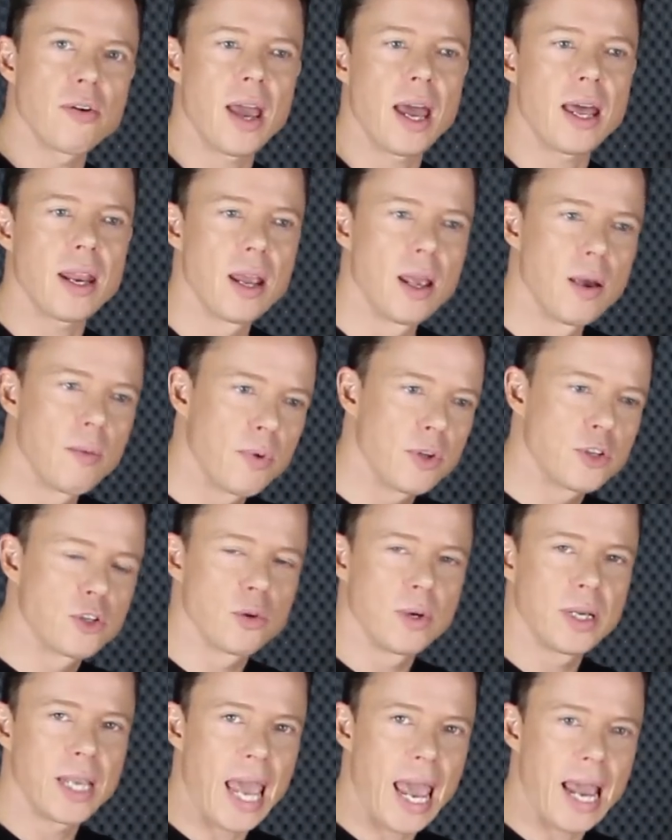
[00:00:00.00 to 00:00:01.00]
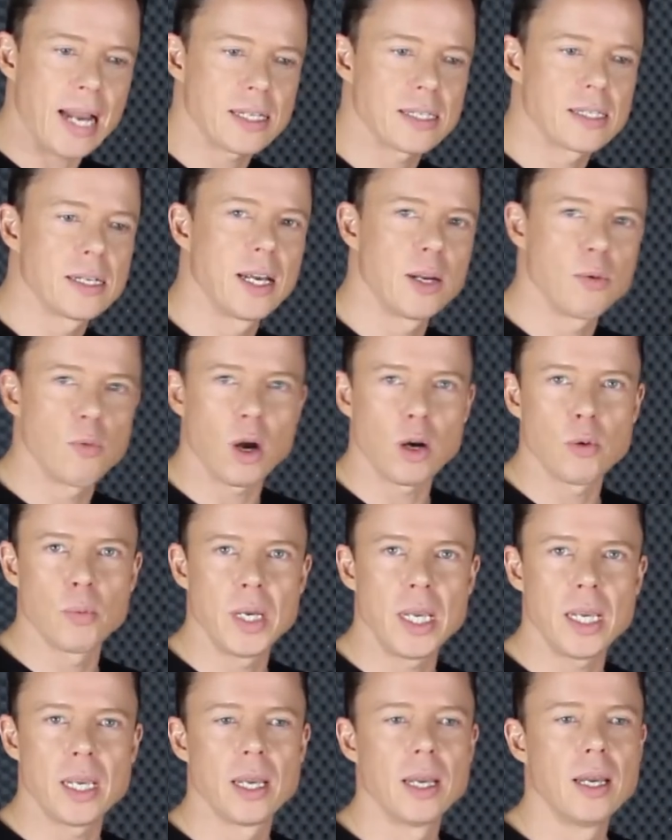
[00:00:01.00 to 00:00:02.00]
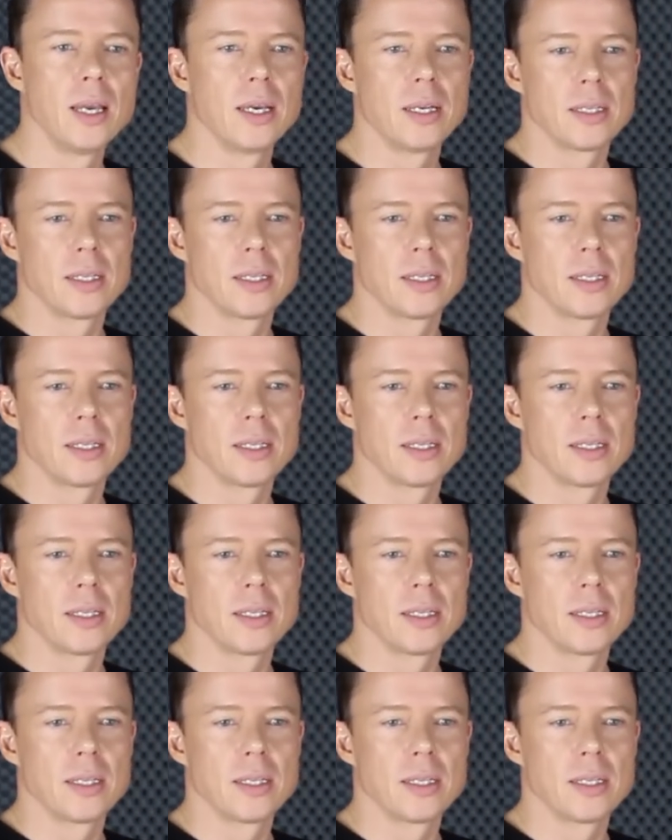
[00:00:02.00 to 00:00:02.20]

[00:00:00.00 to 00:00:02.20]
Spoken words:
get with doing X in 1 week,